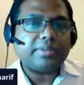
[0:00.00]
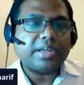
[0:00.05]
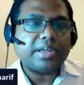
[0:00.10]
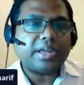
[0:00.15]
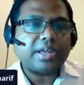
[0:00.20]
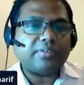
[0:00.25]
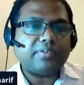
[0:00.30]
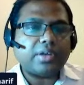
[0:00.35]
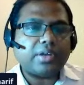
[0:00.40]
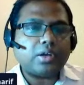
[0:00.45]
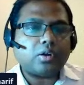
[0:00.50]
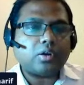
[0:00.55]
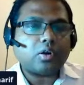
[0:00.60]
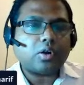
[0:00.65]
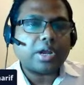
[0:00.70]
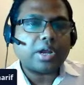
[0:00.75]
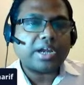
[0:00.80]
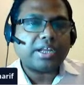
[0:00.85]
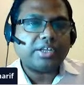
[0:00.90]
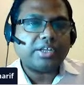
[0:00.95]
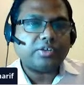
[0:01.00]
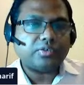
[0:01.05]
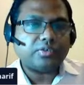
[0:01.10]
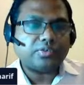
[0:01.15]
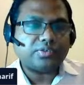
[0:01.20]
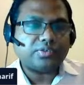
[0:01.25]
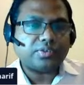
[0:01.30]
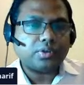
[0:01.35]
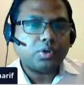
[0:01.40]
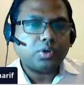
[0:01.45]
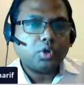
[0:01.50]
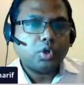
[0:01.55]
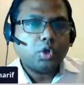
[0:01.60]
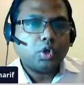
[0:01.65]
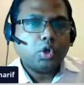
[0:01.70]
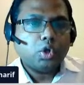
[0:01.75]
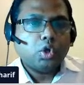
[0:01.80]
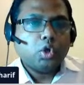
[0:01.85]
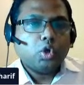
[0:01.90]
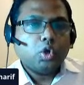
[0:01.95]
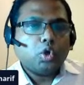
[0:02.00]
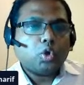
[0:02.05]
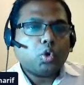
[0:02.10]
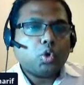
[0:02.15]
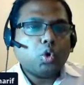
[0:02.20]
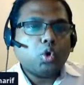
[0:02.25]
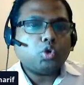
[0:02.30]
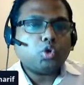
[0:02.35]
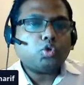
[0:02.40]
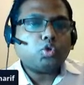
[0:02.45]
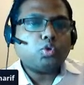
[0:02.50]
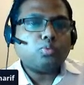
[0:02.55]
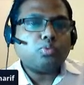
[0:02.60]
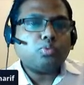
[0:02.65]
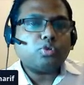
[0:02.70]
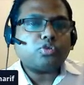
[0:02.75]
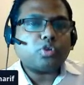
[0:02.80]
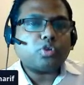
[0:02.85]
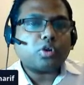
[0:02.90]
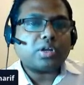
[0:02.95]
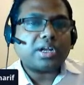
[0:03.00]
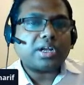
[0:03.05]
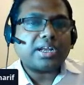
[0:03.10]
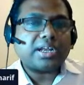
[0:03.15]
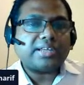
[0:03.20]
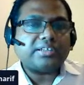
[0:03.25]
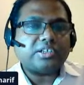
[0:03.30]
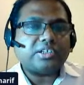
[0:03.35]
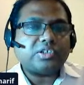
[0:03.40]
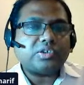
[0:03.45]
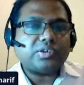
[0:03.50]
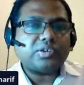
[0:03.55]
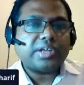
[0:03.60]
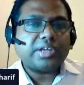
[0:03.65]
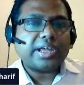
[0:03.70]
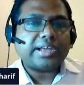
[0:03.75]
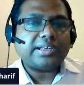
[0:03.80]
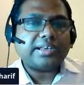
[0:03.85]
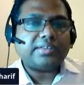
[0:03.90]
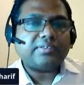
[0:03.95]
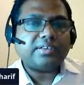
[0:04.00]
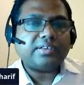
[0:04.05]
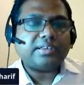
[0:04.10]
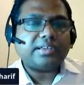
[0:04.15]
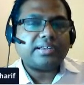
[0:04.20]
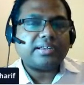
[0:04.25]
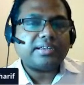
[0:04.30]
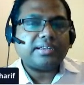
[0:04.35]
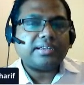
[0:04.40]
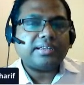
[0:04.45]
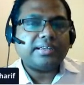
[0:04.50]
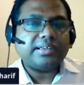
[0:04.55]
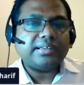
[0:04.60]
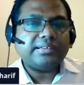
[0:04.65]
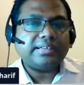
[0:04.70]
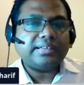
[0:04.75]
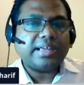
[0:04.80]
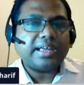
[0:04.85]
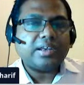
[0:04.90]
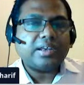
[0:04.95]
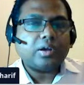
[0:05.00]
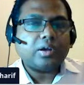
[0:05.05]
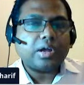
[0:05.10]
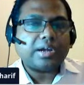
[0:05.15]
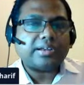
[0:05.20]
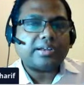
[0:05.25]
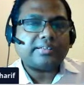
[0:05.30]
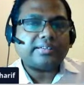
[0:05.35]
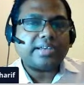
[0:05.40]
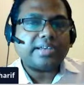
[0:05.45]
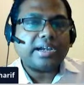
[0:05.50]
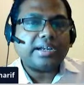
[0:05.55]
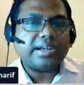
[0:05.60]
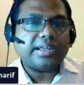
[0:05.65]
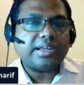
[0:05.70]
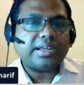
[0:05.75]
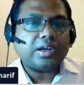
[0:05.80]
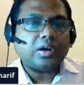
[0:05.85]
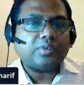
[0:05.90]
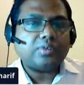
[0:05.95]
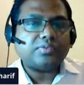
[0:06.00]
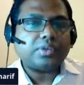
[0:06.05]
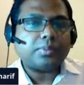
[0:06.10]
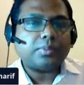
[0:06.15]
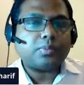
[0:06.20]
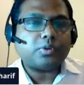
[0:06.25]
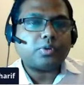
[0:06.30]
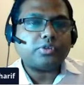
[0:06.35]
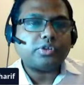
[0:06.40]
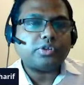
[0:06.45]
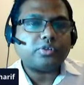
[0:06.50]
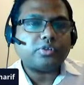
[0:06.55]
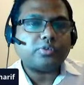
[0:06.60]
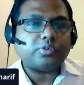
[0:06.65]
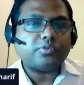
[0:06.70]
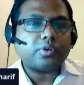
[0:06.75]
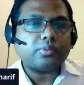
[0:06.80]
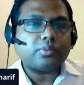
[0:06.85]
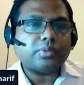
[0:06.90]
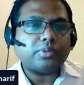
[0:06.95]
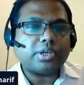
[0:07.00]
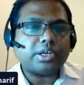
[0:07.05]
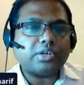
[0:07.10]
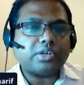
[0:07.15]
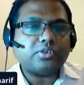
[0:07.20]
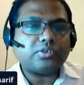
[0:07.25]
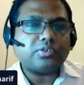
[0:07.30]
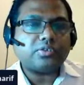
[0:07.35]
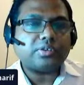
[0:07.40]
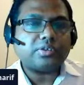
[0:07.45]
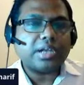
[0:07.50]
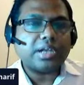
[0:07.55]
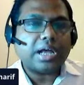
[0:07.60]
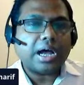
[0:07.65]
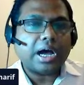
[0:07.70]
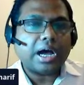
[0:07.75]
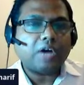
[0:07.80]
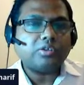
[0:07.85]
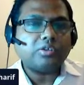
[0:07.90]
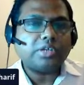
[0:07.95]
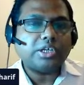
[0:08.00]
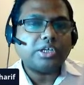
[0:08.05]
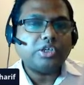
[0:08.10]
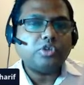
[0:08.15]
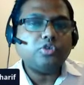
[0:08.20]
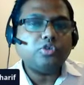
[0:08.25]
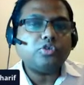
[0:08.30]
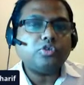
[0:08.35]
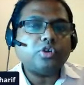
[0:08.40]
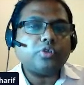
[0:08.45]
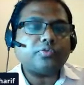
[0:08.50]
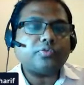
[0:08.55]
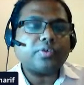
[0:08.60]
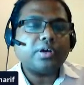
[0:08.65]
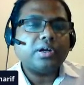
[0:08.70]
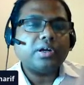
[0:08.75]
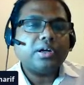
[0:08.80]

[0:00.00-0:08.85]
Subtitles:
behavior, or attitudes. Core to most organization activity is an understanding of the process of communications and how the use of